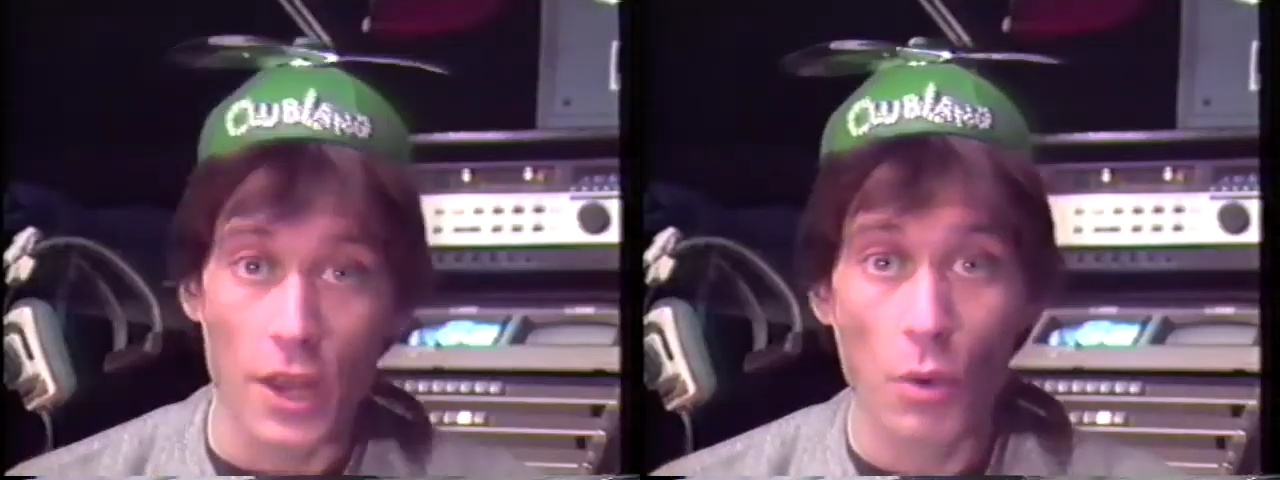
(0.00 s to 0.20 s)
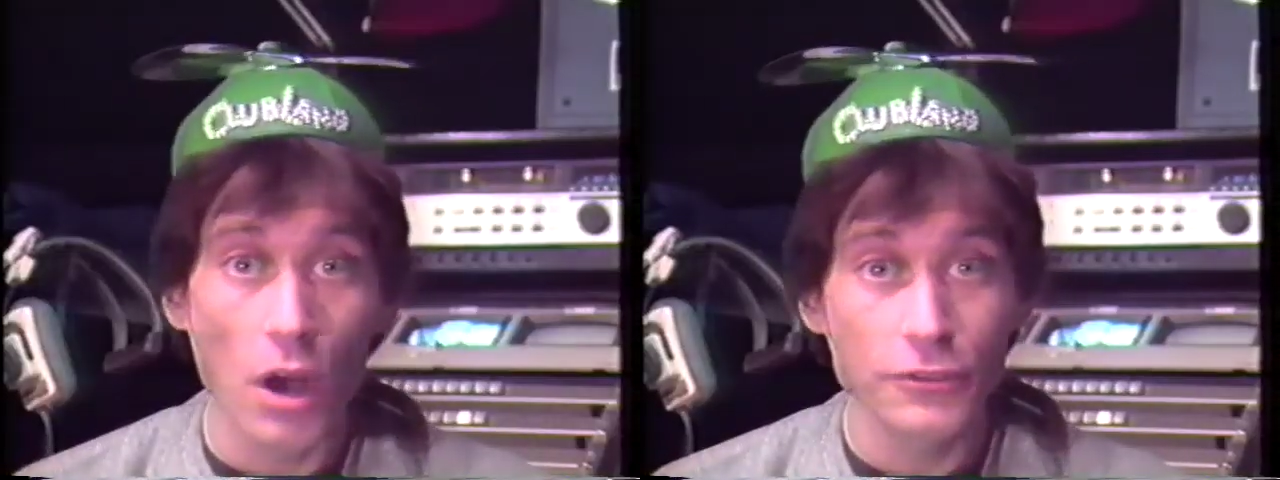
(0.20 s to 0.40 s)

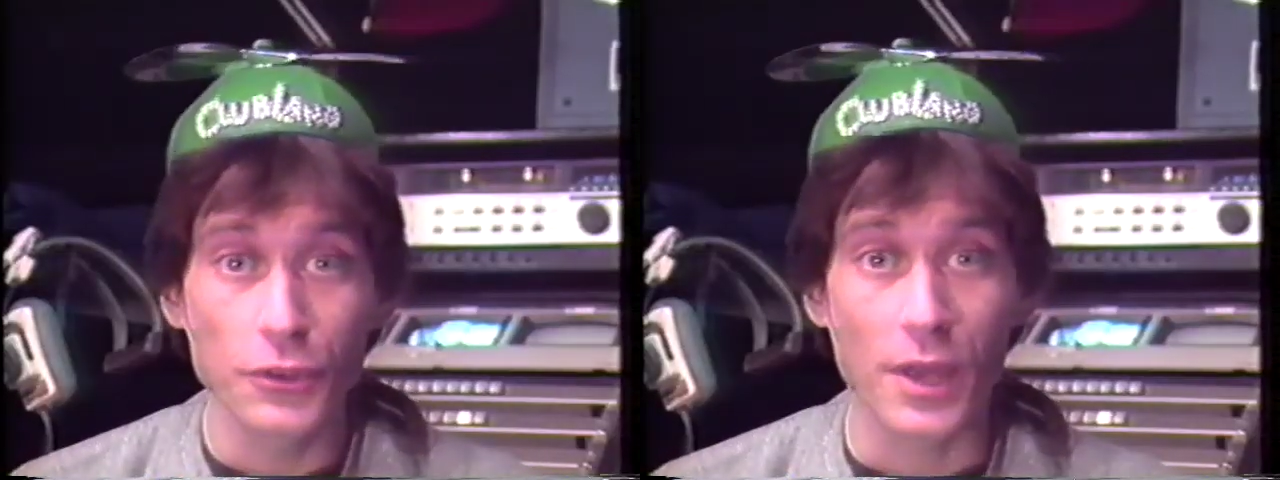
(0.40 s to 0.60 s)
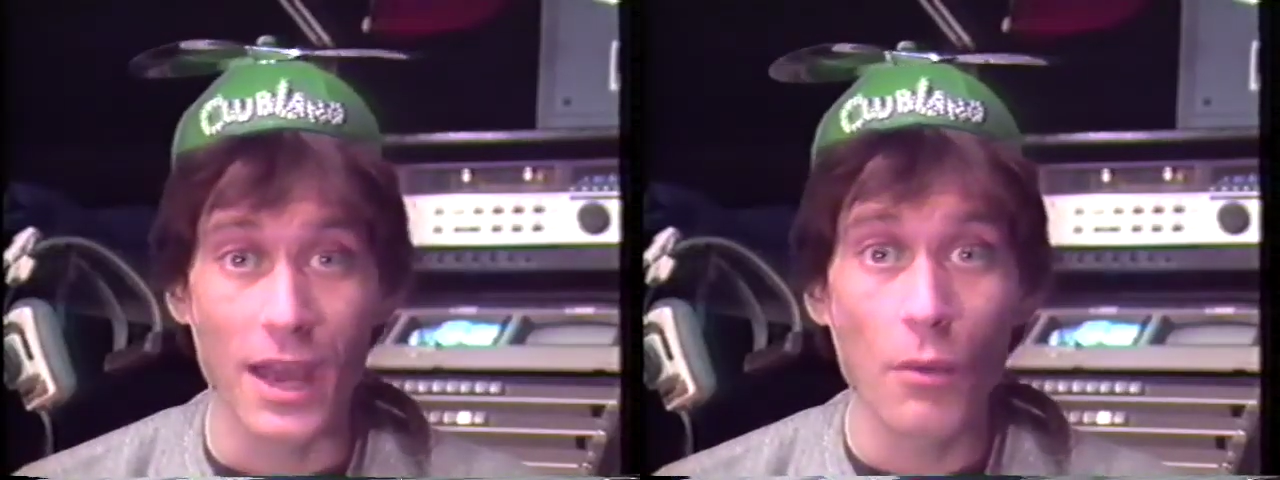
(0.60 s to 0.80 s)
you
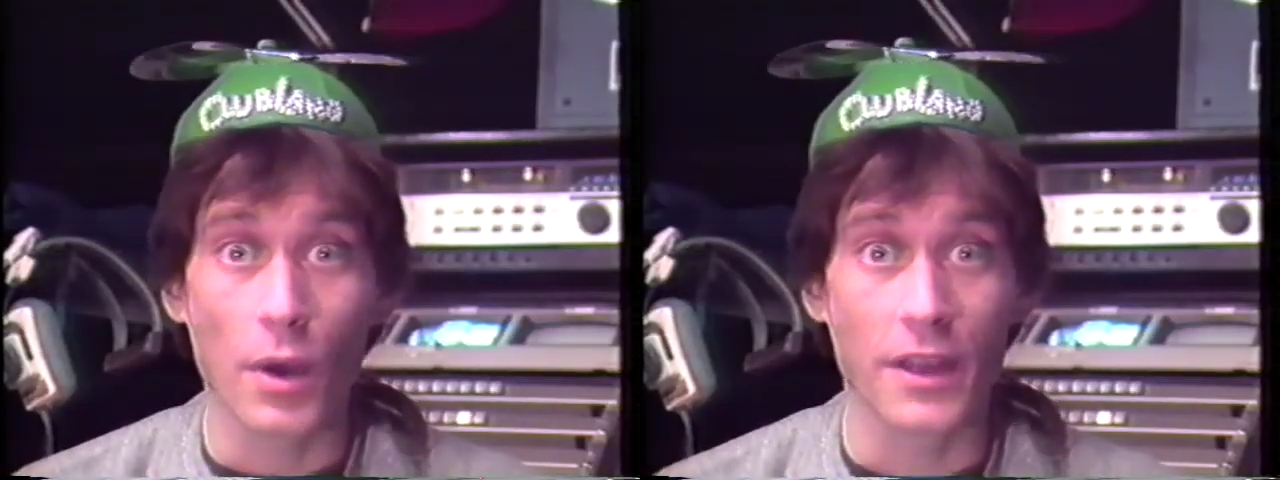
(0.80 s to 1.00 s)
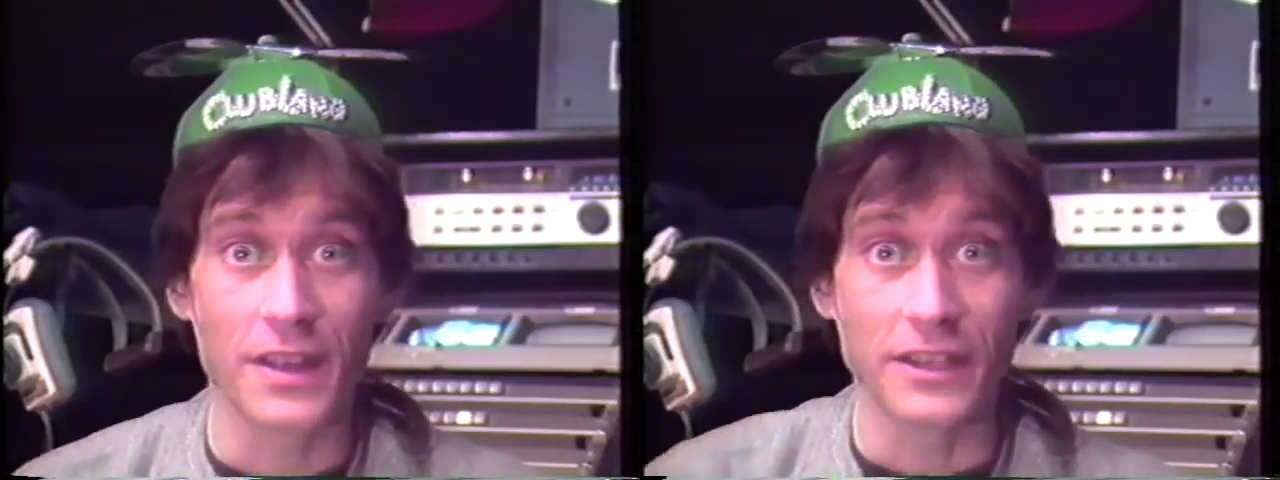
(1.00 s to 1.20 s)
also get
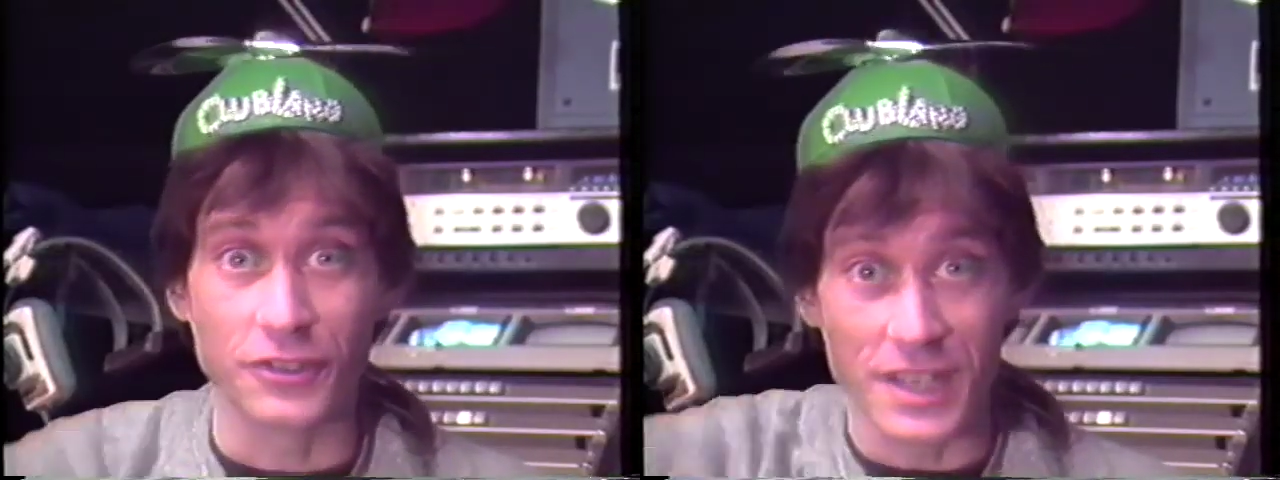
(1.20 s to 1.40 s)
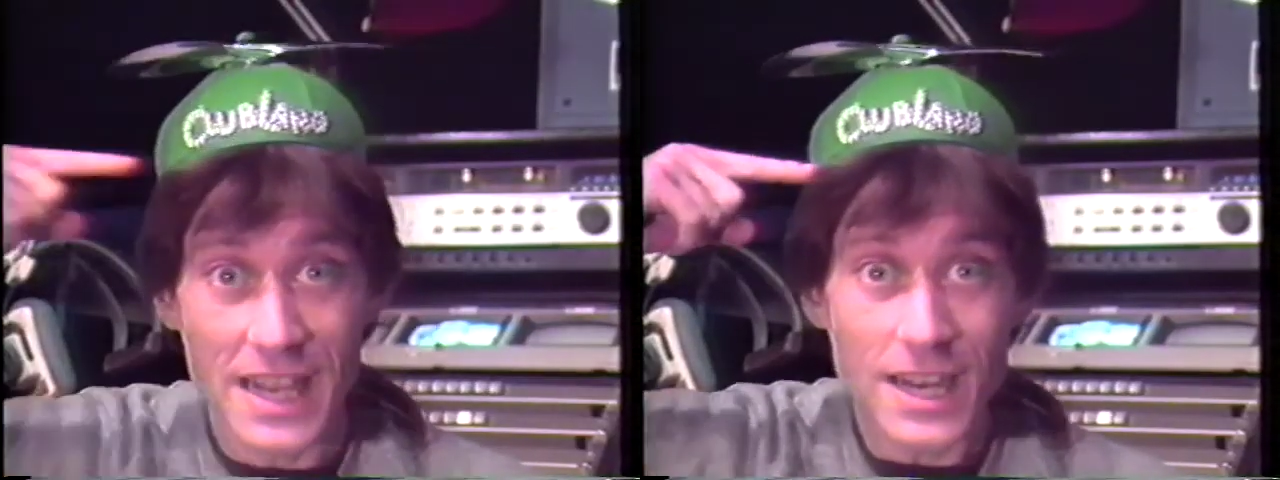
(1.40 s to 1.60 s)
one of
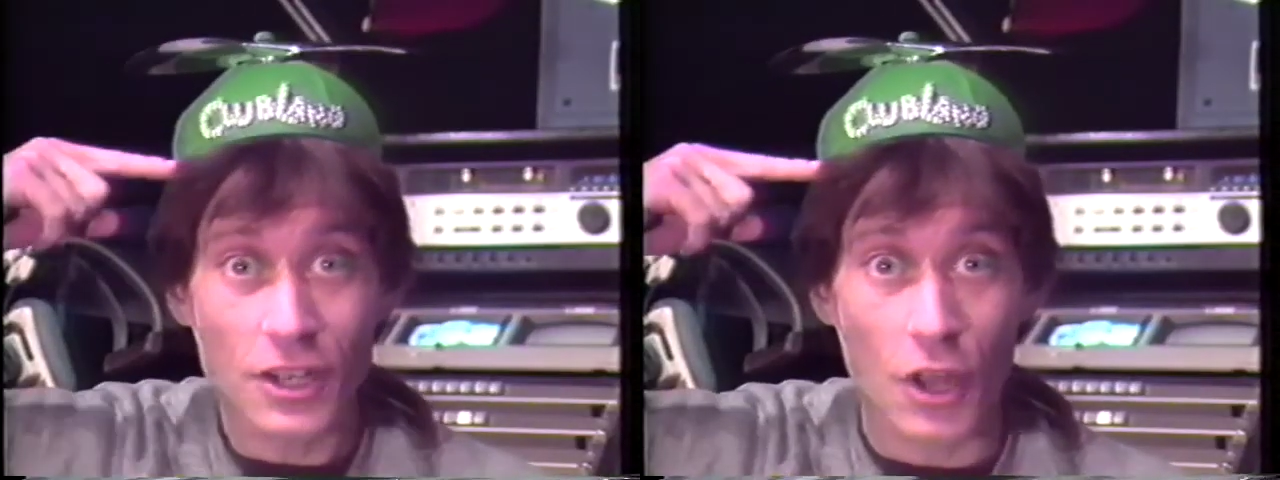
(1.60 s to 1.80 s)
these neat